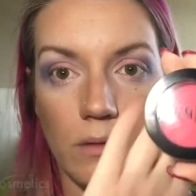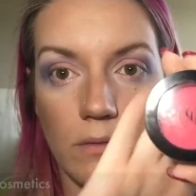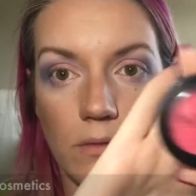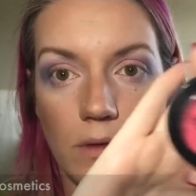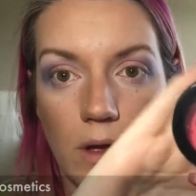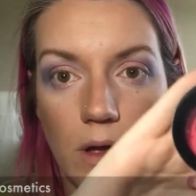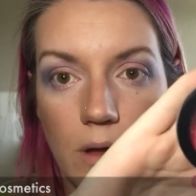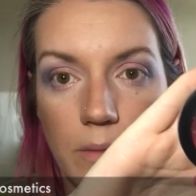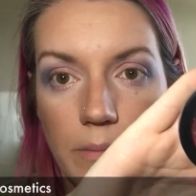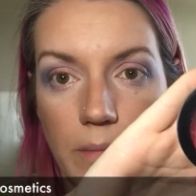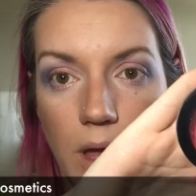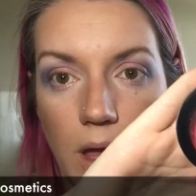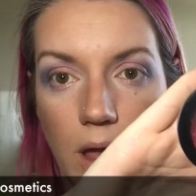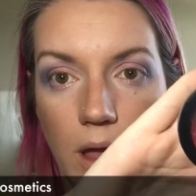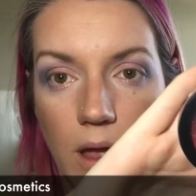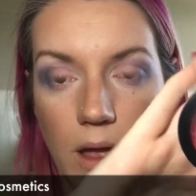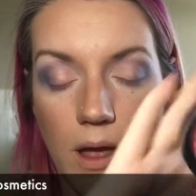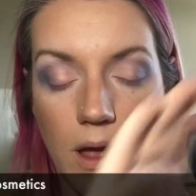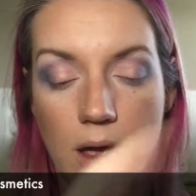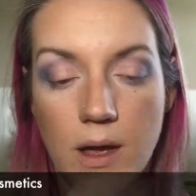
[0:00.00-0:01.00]
Got
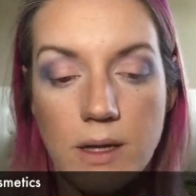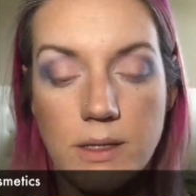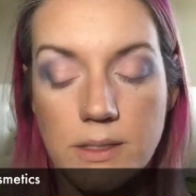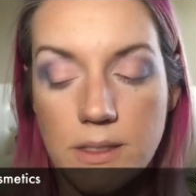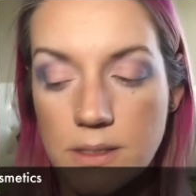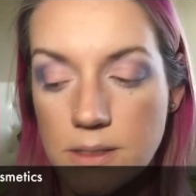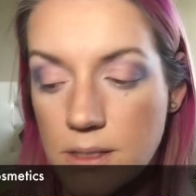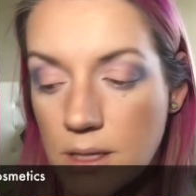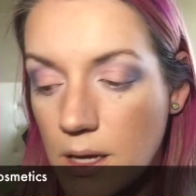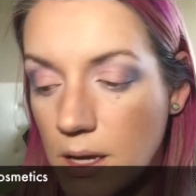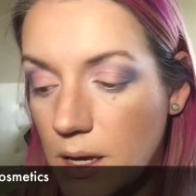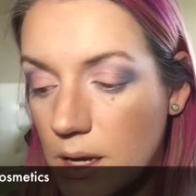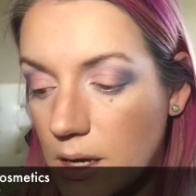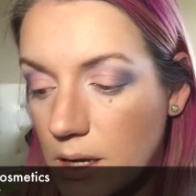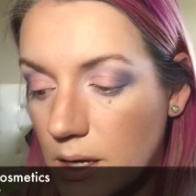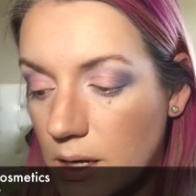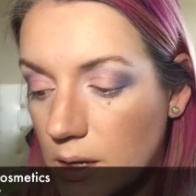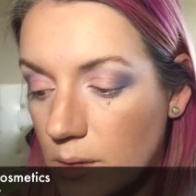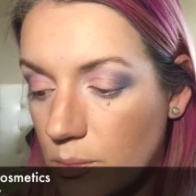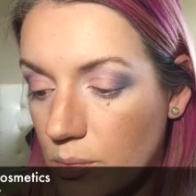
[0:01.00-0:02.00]
my
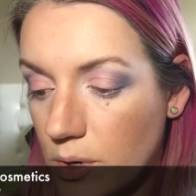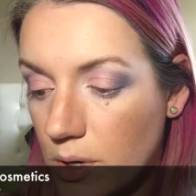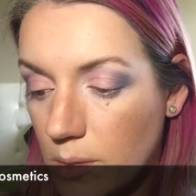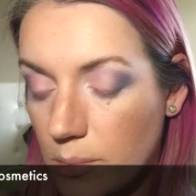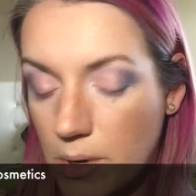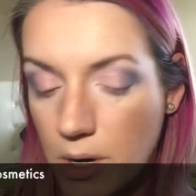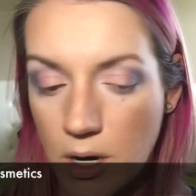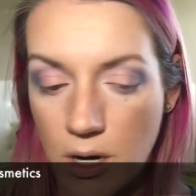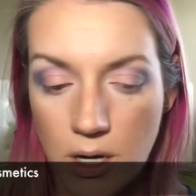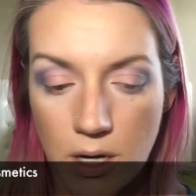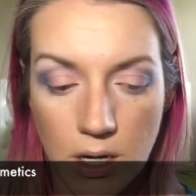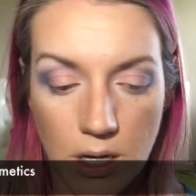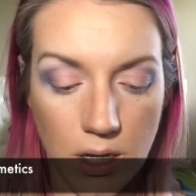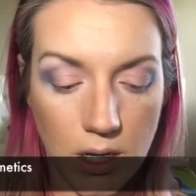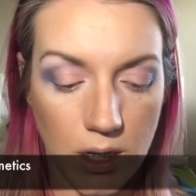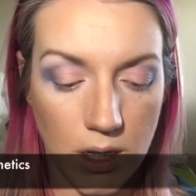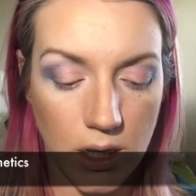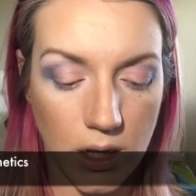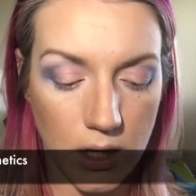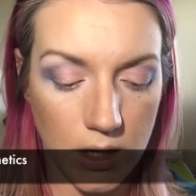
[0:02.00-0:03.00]
iSociety
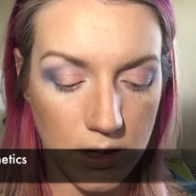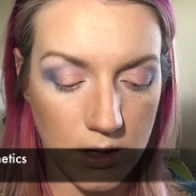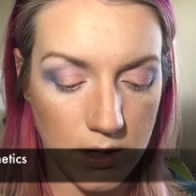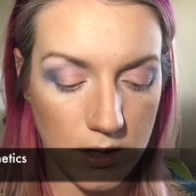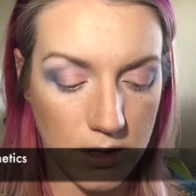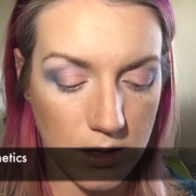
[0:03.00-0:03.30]
Pre-Party,